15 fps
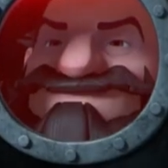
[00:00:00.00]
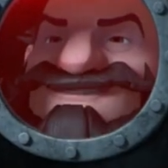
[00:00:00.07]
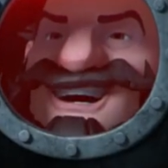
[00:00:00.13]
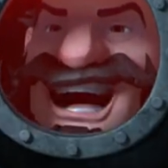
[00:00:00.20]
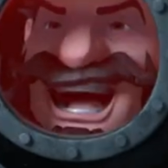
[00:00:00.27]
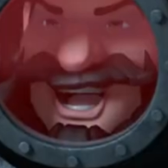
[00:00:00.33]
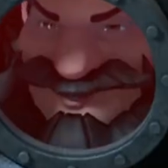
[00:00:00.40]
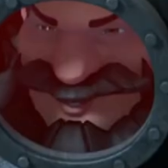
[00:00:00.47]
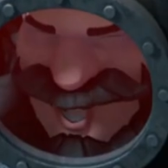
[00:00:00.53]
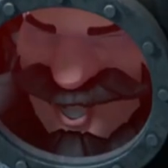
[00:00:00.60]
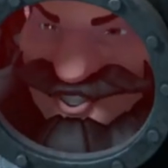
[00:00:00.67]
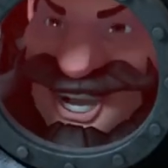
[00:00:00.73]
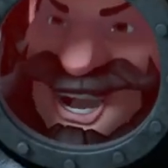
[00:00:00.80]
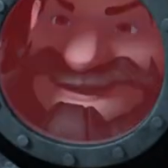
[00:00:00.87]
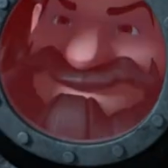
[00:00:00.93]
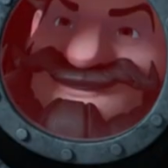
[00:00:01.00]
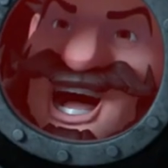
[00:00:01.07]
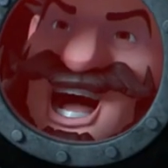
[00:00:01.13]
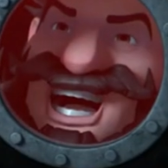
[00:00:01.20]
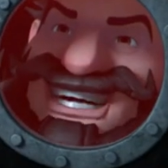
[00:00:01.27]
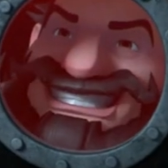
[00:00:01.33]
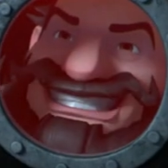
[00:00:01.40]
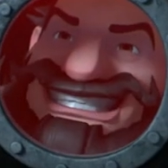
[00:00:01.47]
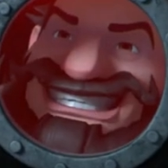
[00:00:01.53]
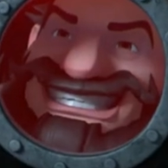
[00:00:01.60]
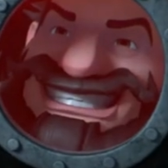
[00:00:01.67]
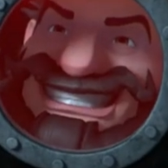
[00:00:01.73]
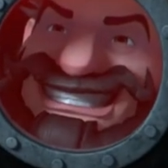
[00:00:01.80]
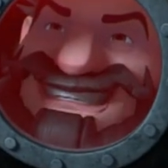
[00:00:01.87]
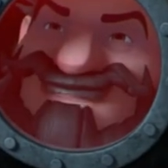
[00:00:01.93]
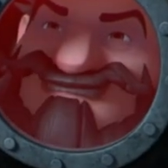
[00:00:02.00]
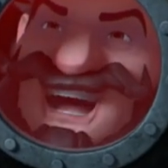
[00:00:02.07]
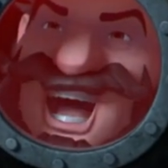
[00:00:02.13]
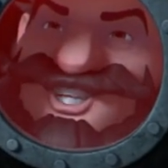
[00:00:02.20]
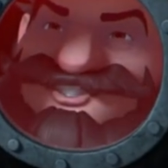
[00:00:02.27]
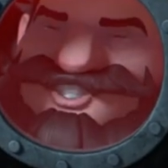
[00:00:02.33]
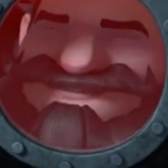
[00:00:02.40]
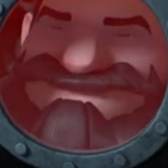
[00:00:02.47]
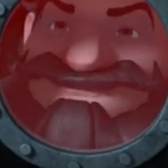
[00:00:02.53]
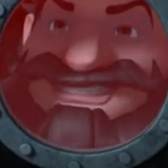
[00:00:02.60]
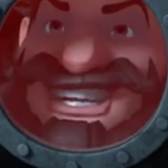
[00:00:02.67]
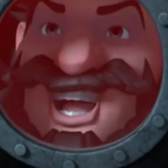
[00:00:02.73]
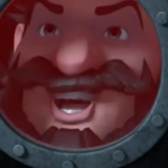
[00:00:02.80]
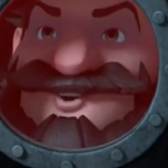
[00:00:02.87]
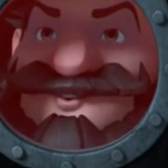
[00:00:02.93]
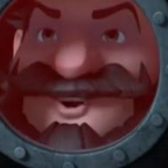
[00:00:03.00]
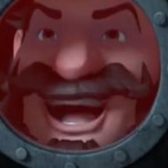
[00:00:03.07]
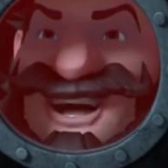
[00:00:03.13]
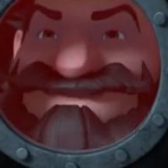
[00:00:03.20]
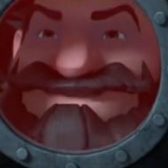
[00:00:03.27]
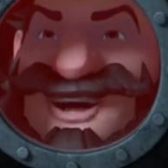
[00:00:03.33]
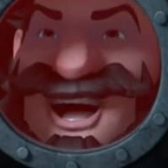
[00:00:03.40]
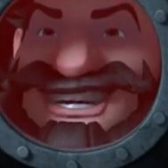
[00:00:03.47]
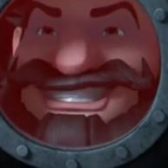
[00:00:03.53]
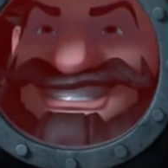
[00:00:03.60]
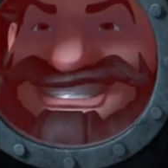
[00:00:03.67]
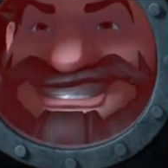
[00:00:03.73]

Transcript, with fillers: Back to the ship, lads! Fetch me new weapon!